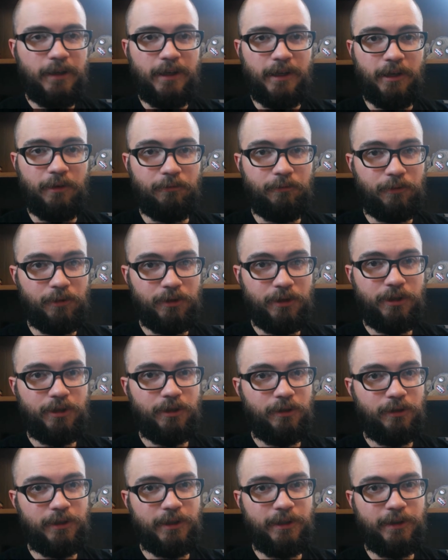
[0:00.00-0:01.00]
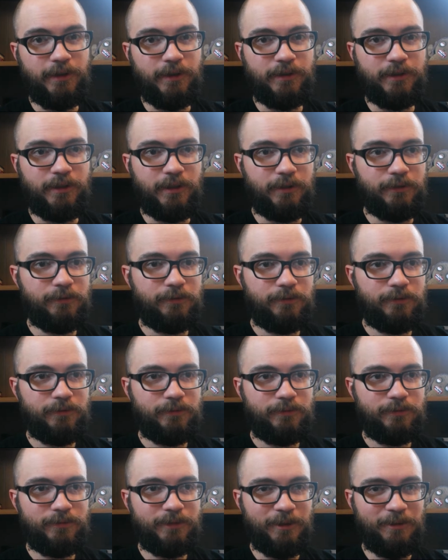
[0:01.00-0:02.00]
Now, I really don't like this stuff.
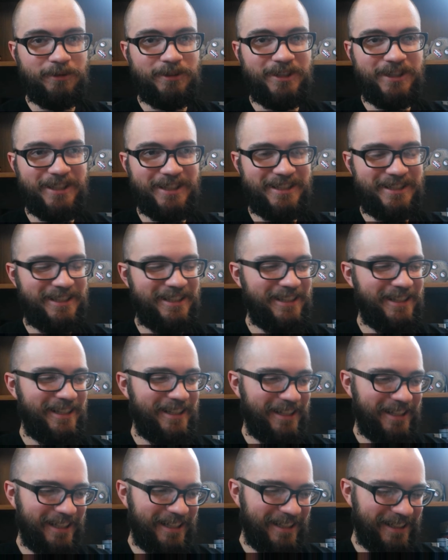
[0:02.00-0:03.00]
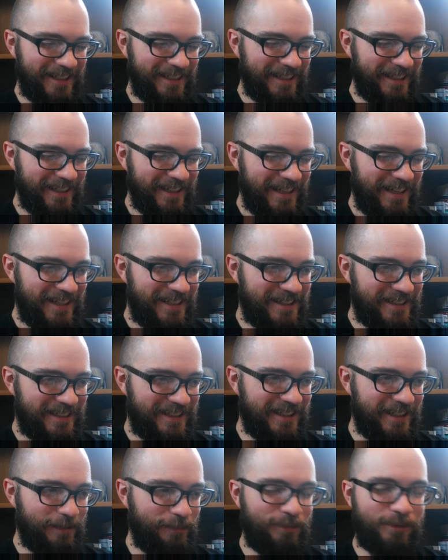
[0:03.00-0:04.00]

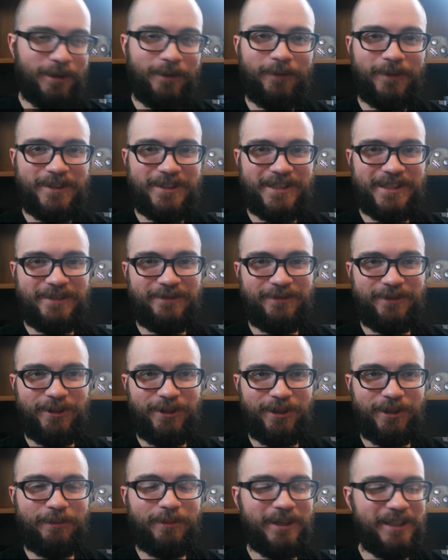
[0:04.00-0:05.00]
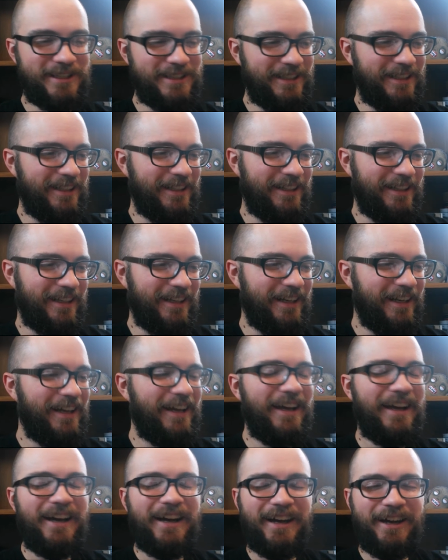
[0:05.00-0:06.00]
Just going to preface this video by saying that
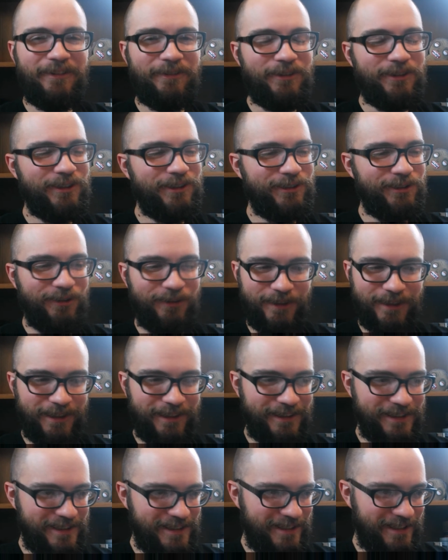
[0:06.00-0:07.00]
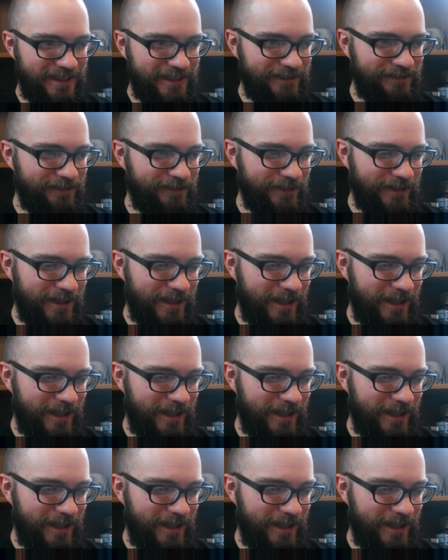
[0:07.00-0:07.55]
I really don't like this stuff.